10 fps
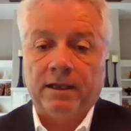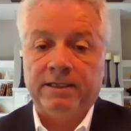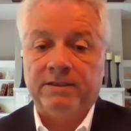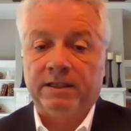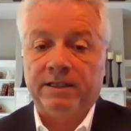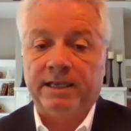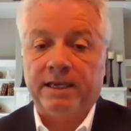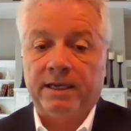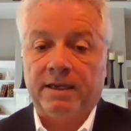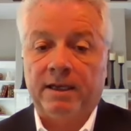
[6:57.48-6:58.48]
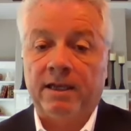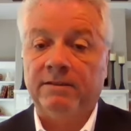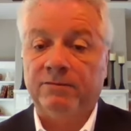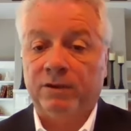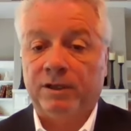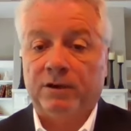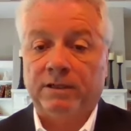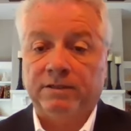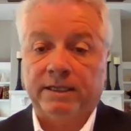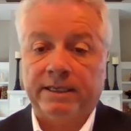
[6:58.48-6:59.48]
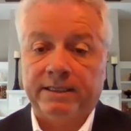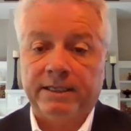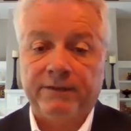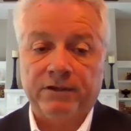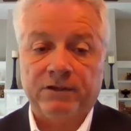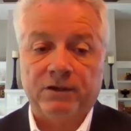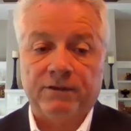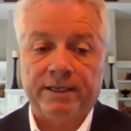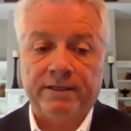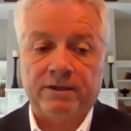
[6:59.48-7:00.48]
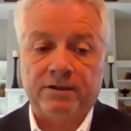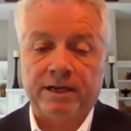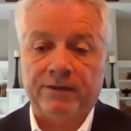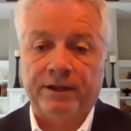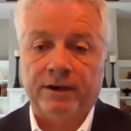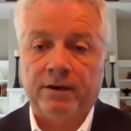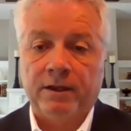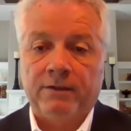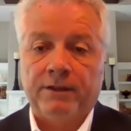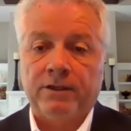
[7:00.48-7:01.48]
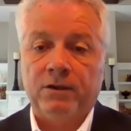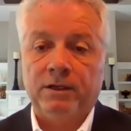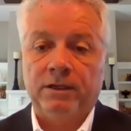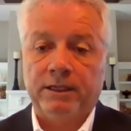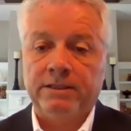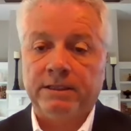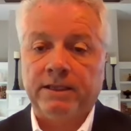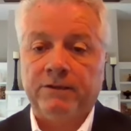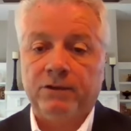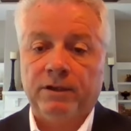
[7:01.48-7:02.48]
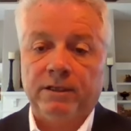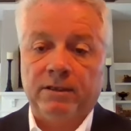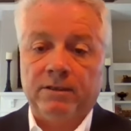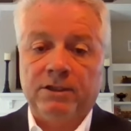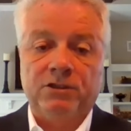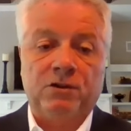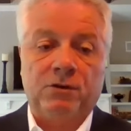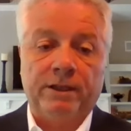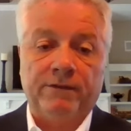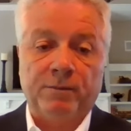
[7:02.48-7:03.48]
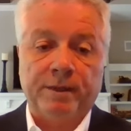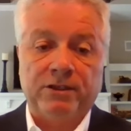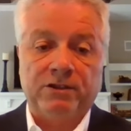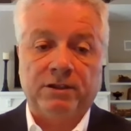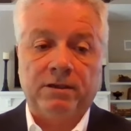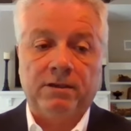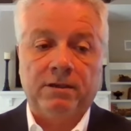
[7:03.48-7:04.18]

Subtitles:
easily done, rather unscientific surveys that are out there that could at least give you additional information